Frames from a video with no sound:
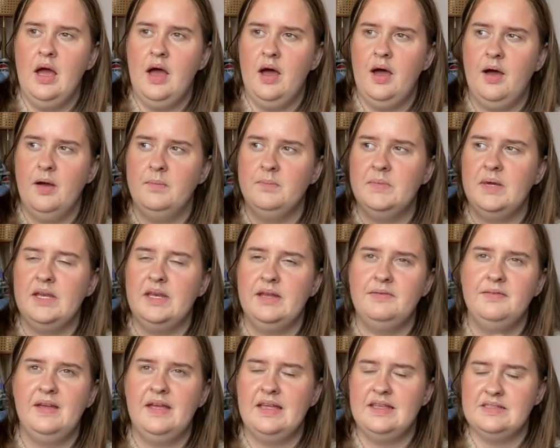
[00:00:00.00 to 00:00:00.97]
and
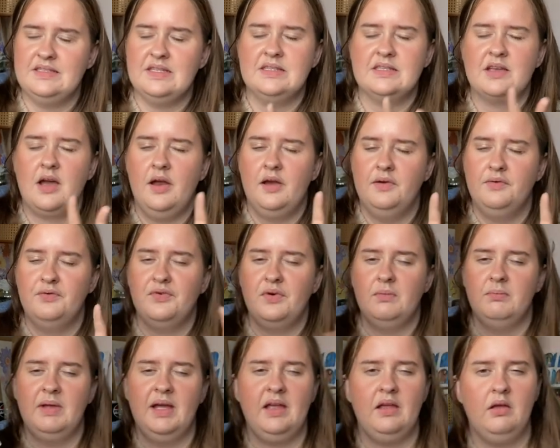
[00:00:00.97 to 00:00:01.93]
if it is, it's kind of
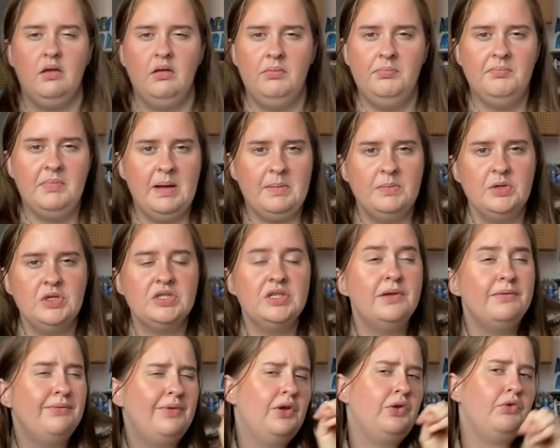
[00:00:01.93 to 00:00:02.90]
from like members
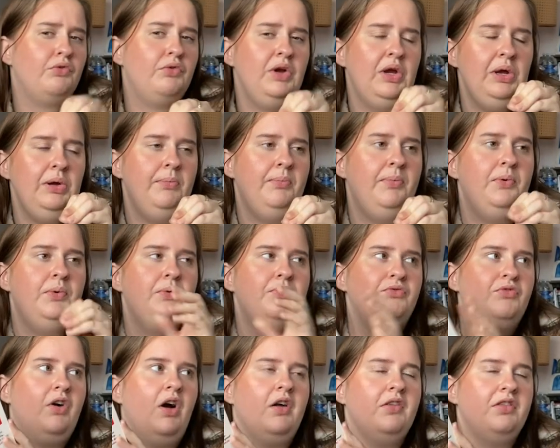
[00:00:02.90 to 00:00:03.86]
of the group
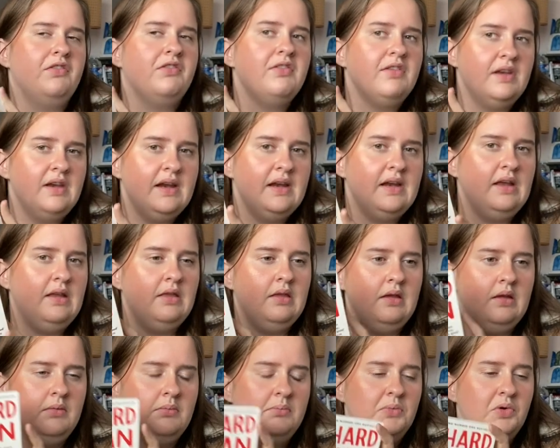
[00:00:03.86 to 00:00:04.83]
rather than anything
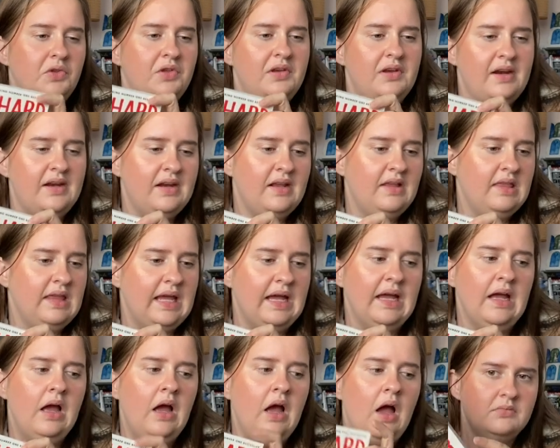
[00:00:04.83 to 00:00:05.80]
more than anything.